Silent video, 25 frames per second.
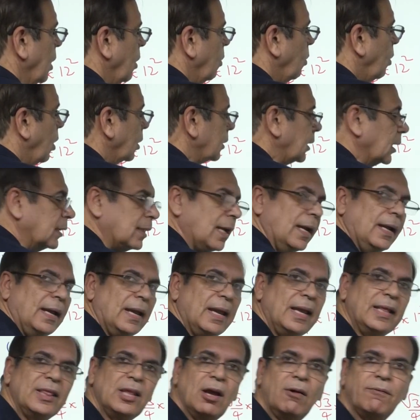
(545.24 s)
What is the
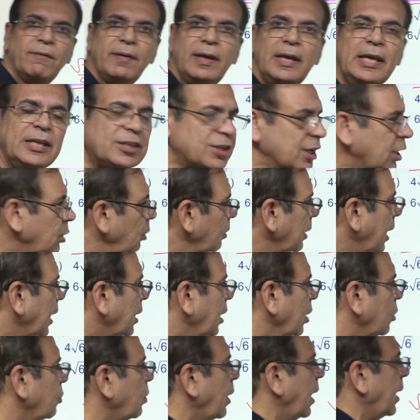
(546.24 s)
area of each
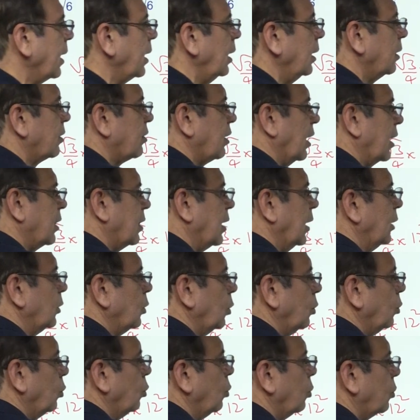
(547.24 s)
equilateral triangle? 6
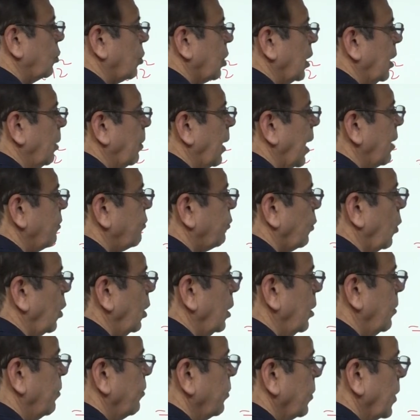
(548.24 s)
into root 3 by
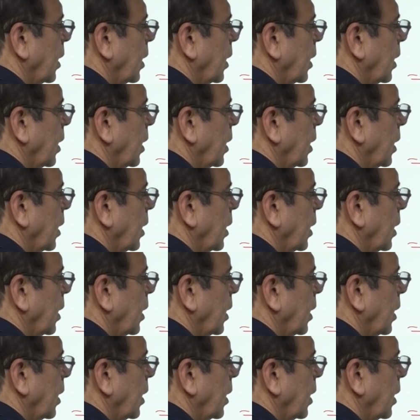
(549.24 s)
4